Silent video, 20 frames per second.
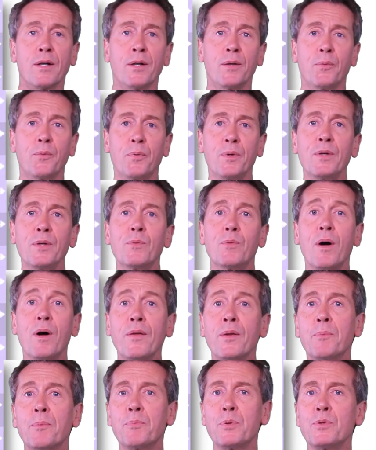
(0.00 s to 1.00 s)
we
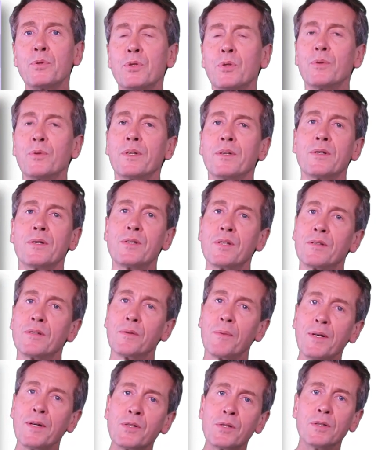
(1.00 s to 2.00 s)
rather put you in the
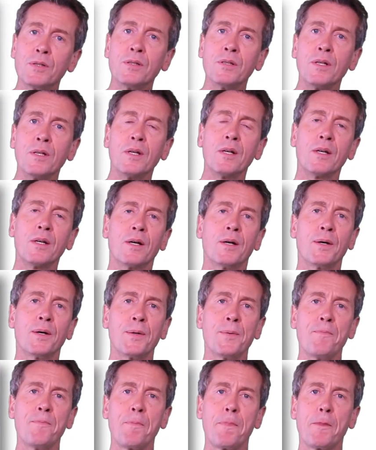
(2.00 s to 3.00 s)
situation
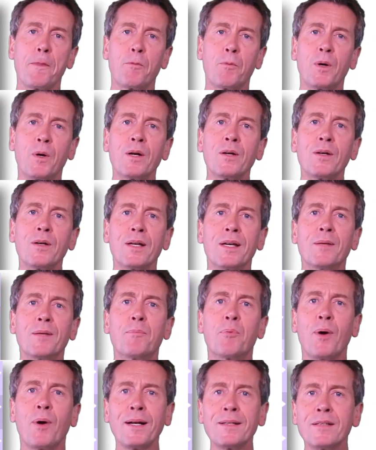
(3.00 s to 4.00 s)
where in
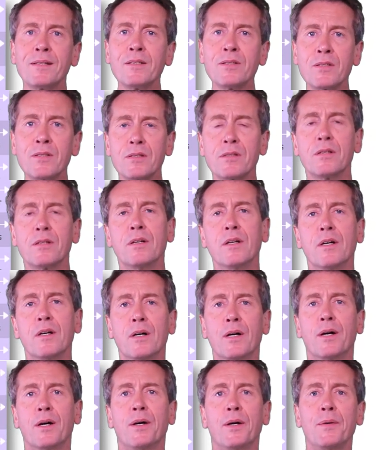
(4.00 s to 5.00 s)
practice
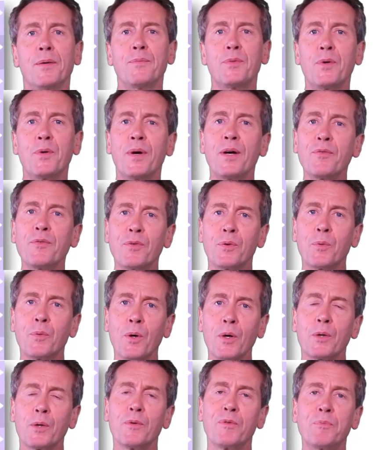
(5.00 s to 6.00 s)
you have to
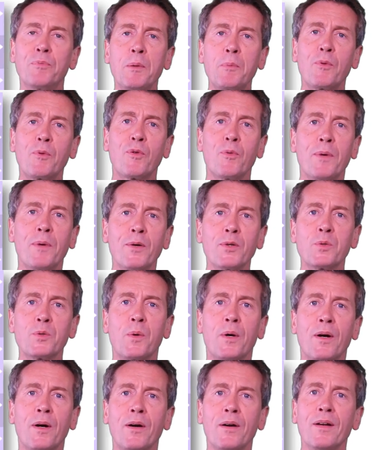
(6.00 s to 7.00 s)
work with people from
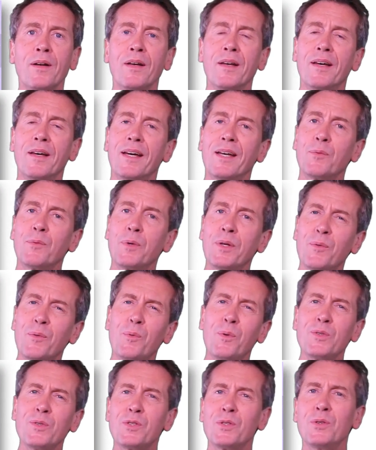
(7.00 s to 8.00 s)
elsewhere, and we
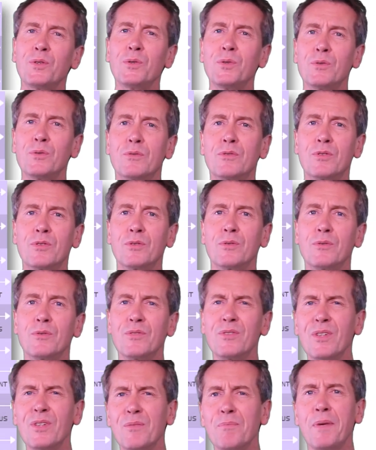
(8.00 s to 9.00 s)
want you to
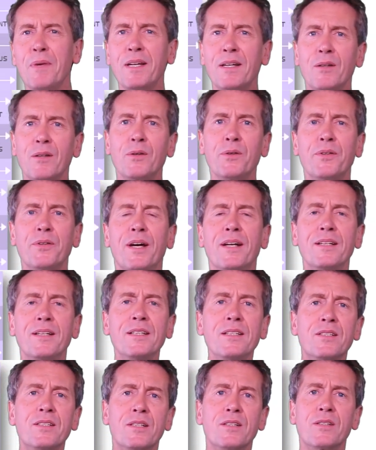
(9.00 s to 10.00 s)
not make it all that
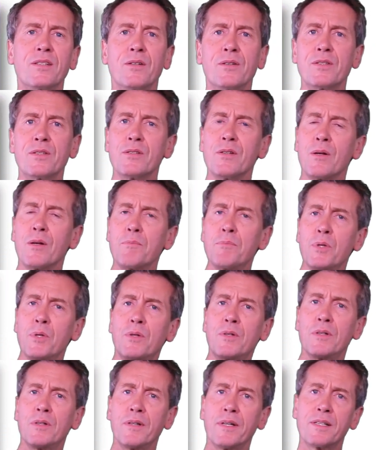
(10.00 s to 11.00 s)
easy. So it's not
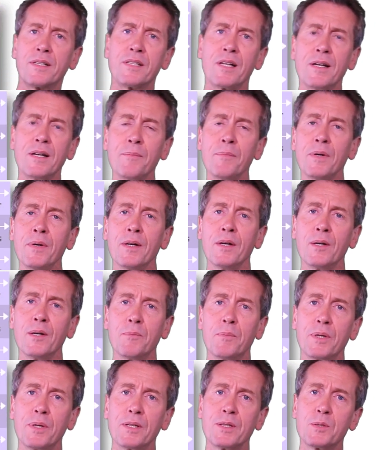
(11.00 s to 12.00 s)
book exam,
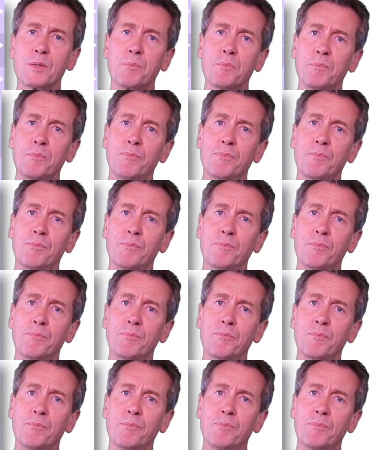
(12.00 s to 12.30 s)
but it's